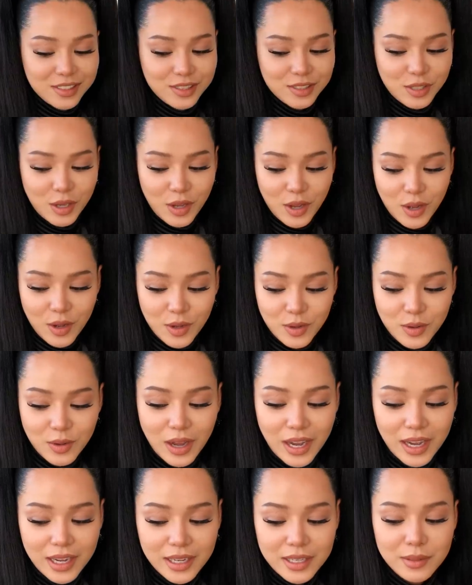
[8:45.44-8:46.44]
So
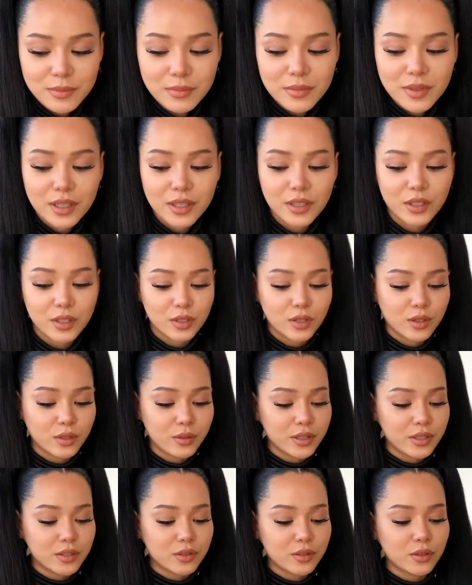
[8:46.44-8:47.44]
I'm
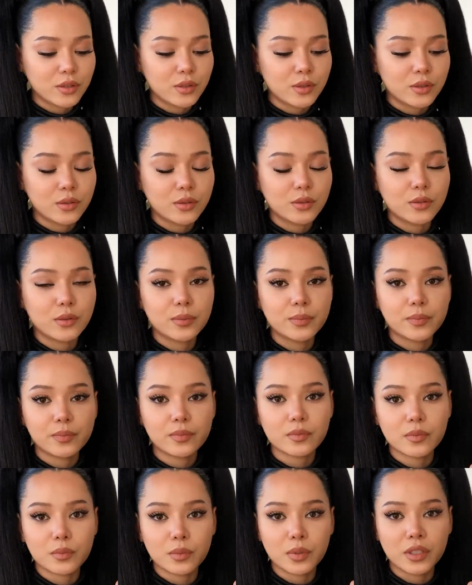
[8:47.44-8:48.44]
going to
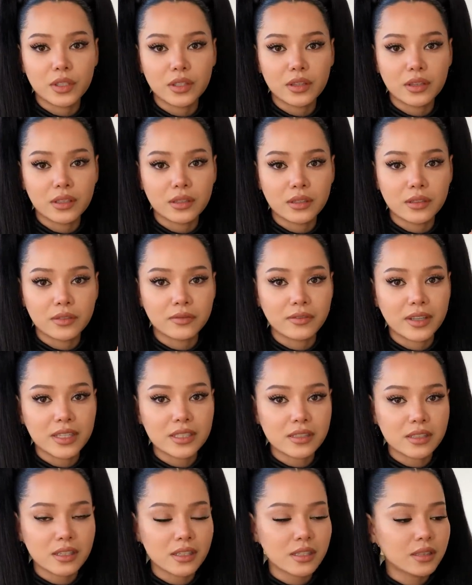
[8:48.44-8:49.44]
put the
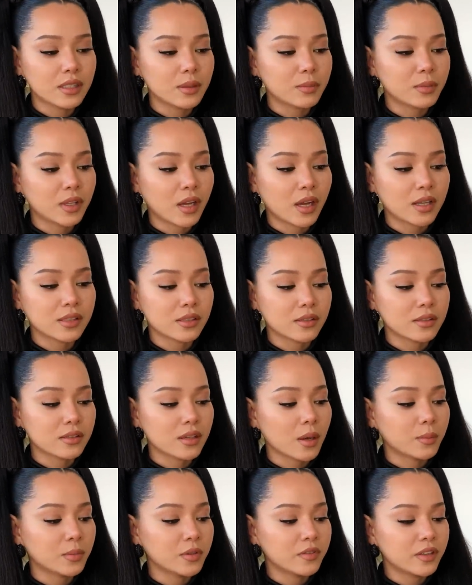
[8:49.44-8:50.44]
Fenty lip gloss on
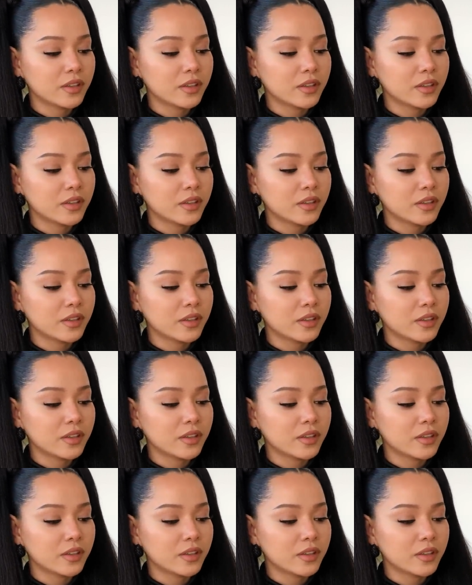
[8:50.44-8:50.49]
top of